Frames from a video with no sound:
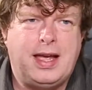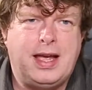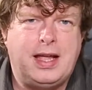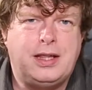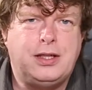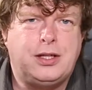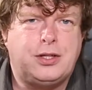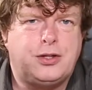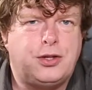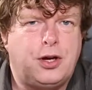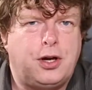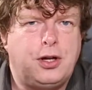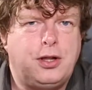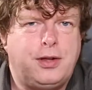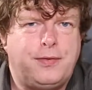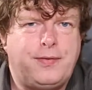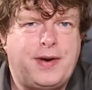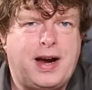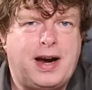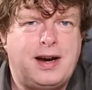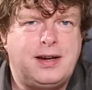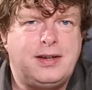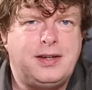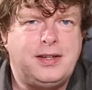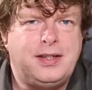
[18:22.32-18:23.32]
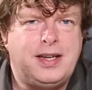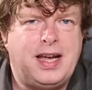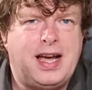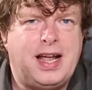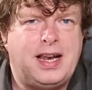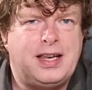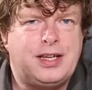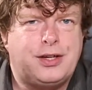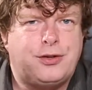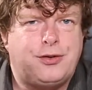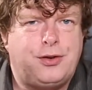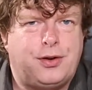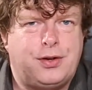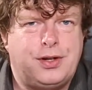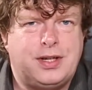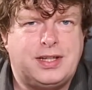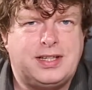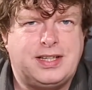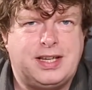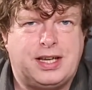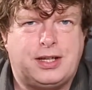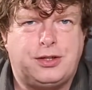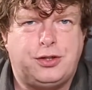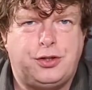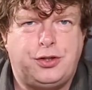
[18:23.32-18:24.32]
In the south of Ireland,
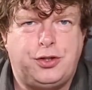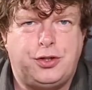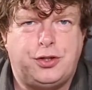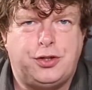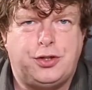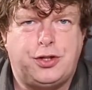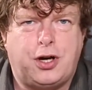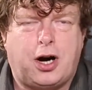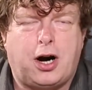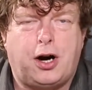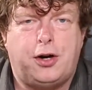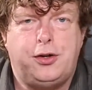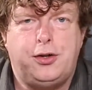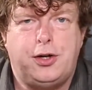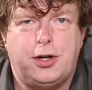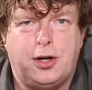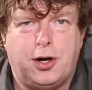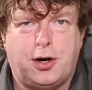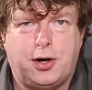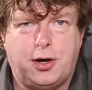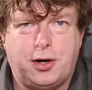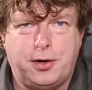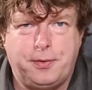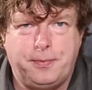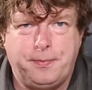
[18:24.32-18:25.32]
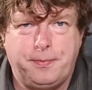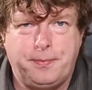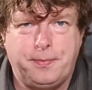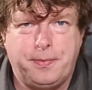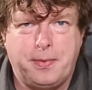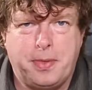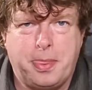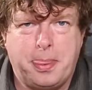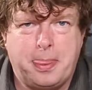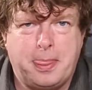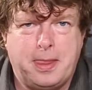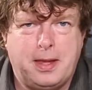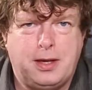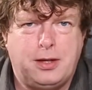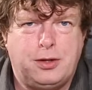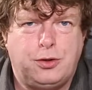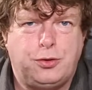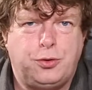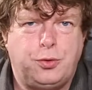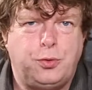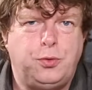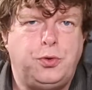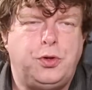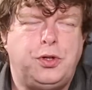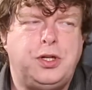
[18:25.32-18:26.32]
electronic signatures aren't law.
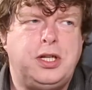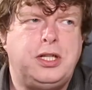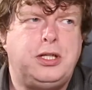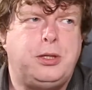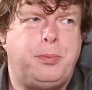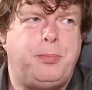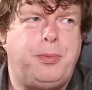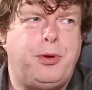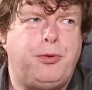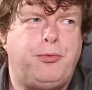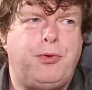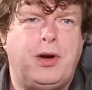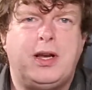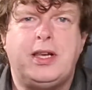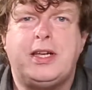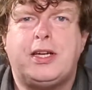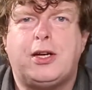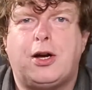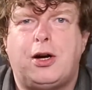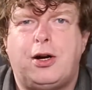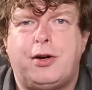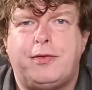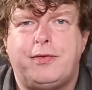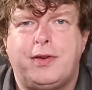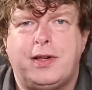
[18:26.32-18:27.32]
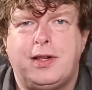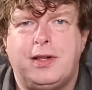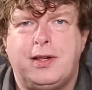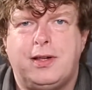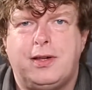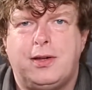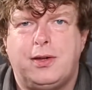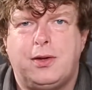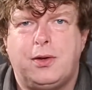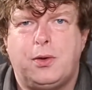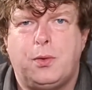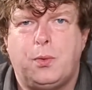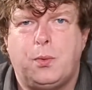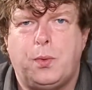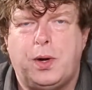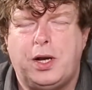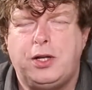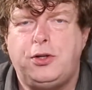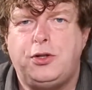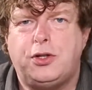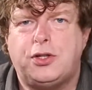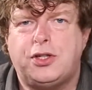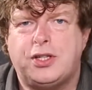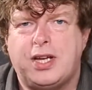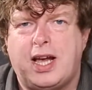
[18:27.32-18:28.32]
So you need to be really careful
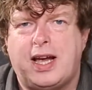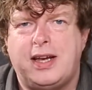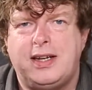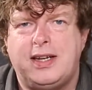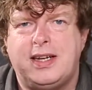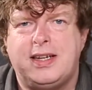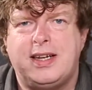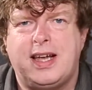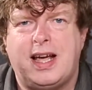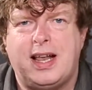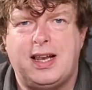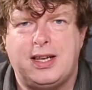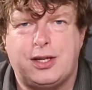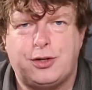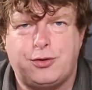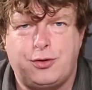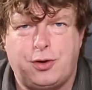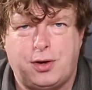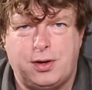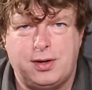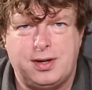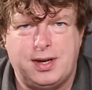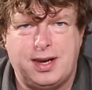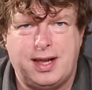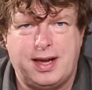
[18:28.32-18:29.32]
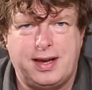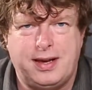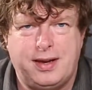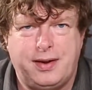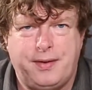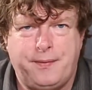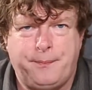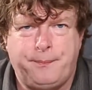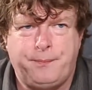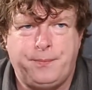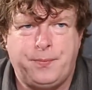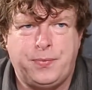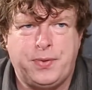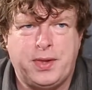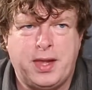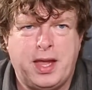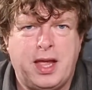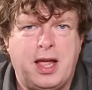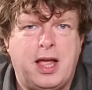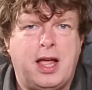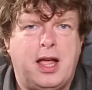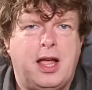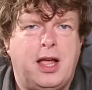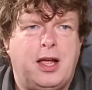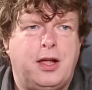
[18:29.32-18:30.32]
when you're signing electronically.
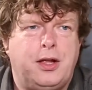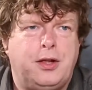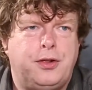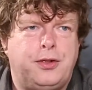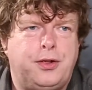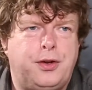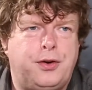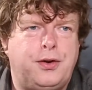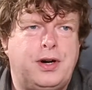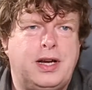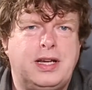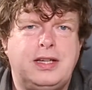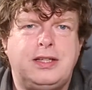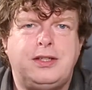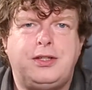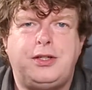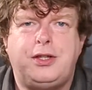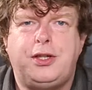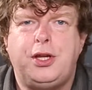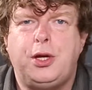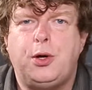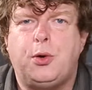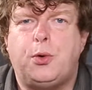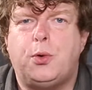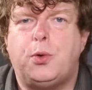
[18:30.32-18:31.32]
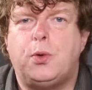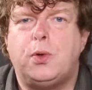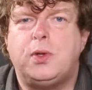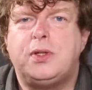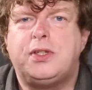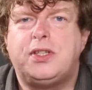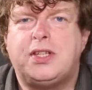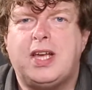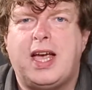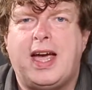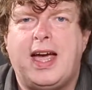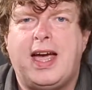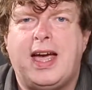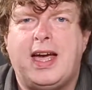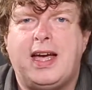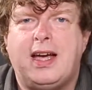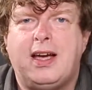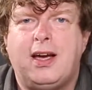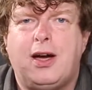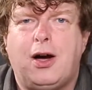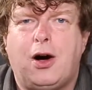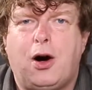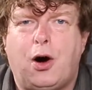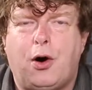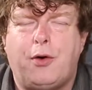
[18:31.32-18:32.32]
There is the old
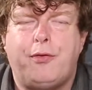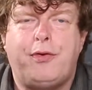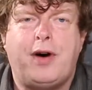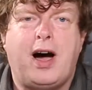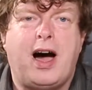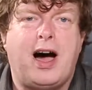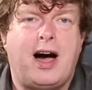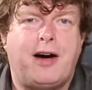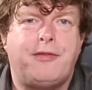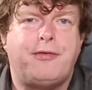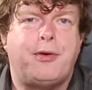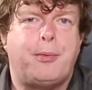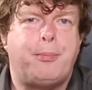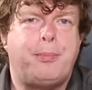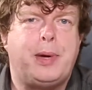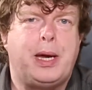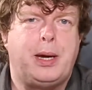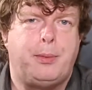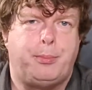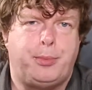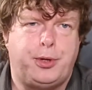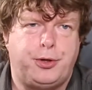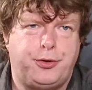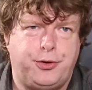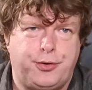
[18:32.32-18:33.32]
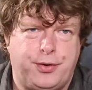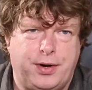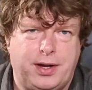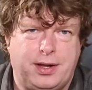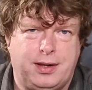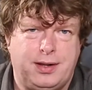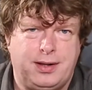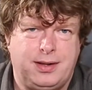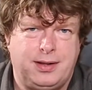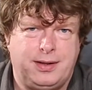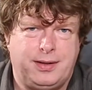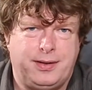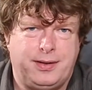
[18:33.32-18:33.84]
saying of have a paper trail.